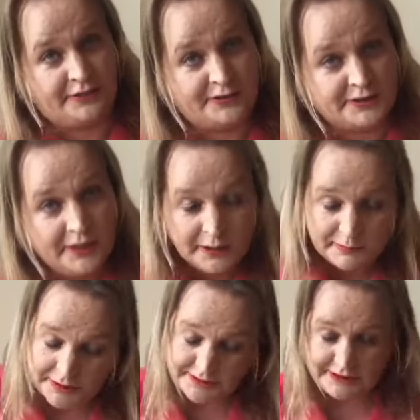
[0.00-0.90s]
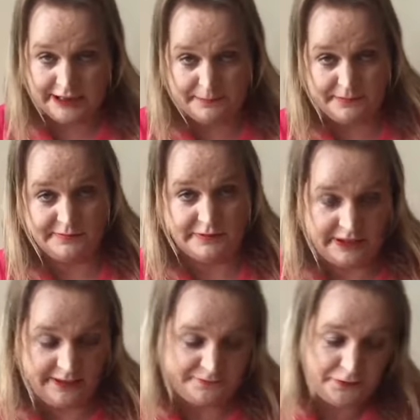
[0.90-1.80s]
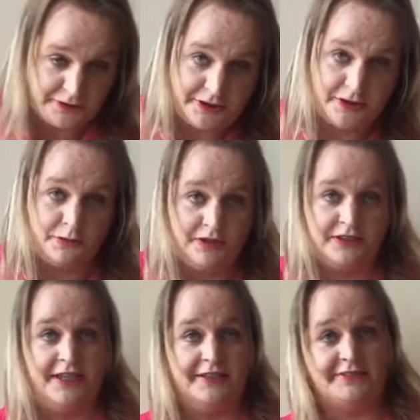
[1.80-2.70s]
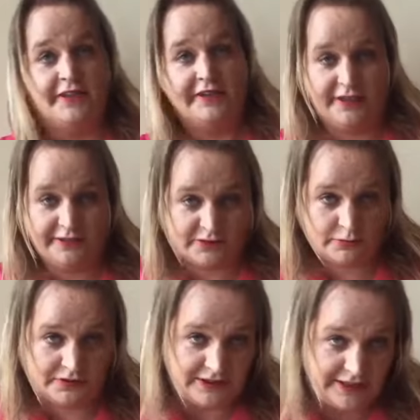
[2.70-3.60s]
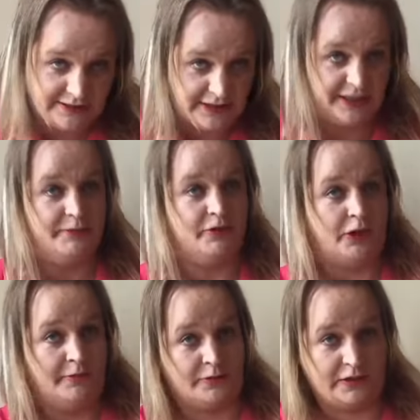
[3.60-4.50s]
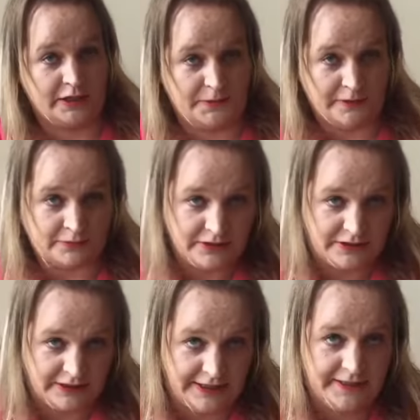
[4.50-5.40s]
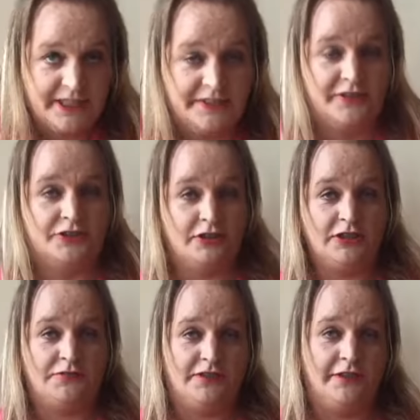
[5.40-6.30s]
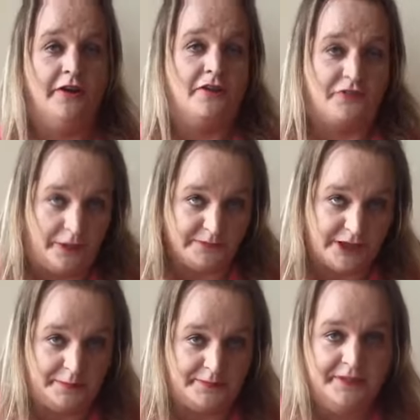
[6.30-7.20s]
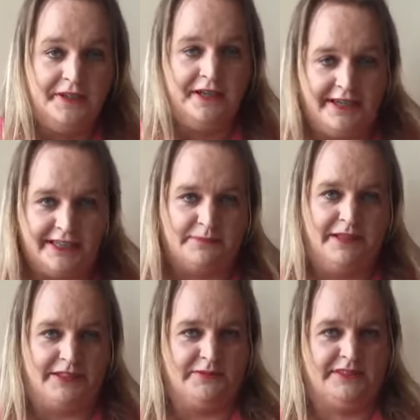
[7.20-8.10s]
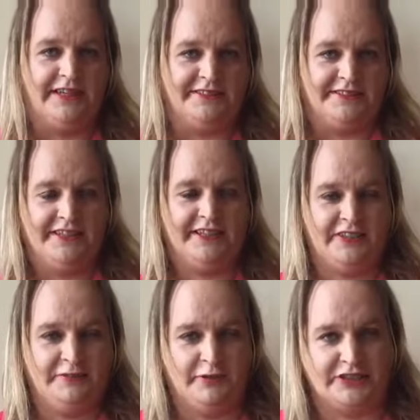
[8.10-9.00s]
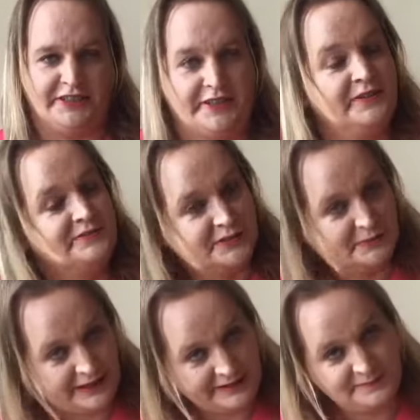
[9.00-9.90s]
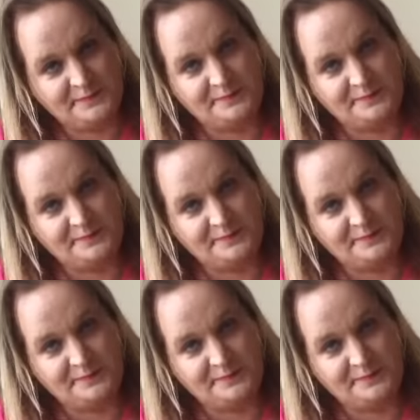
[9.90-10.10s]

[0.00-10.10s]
goes. But keep focused on Swan Science, love Swan Science, give me comments what experiments you want to see. If you enjoyed this video, thumbs up, and let's make some science. Thank you for watching, goodbye.